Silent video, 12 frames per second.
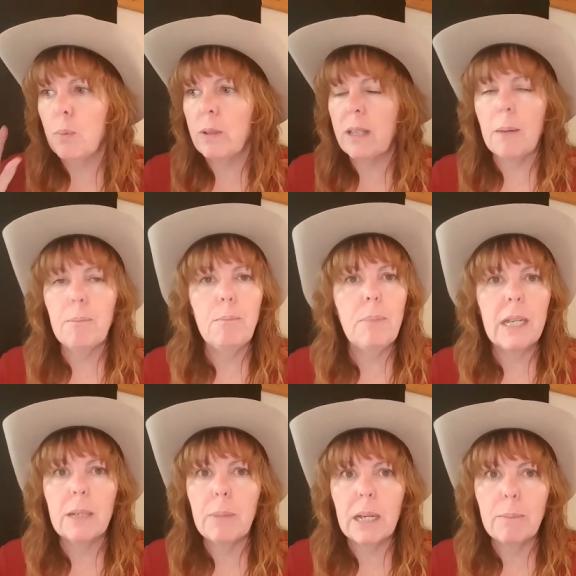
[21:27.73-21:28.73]
put that
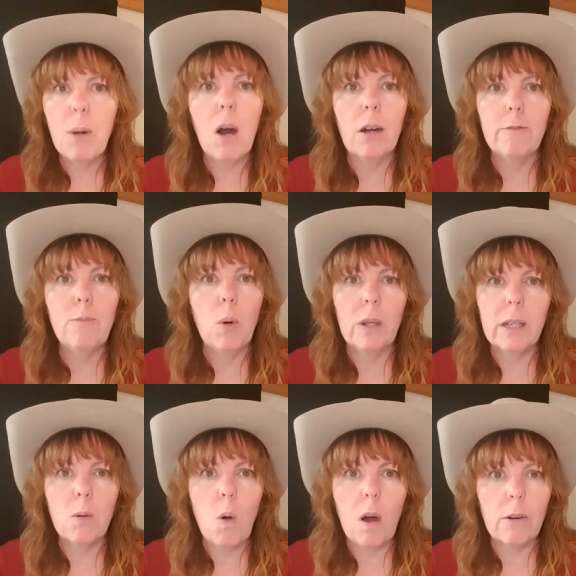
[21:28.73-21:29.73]
big, big pot of
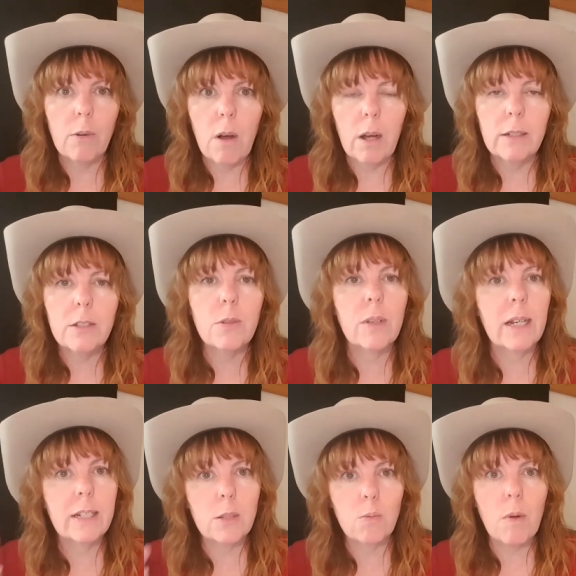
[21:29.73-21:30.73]
boiling water on so that
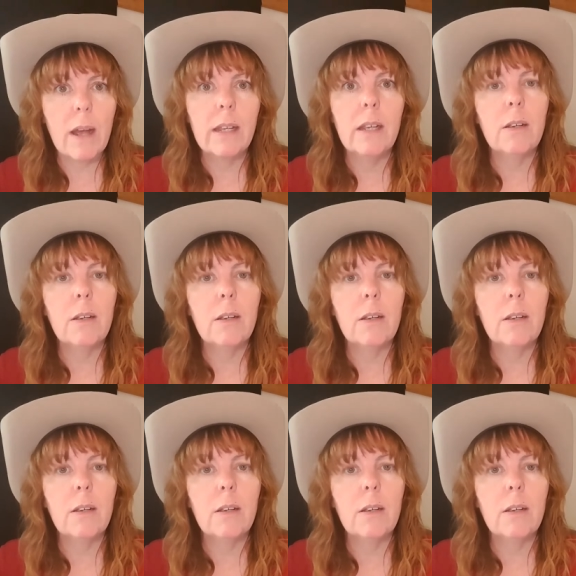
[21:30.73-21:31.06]
it's ready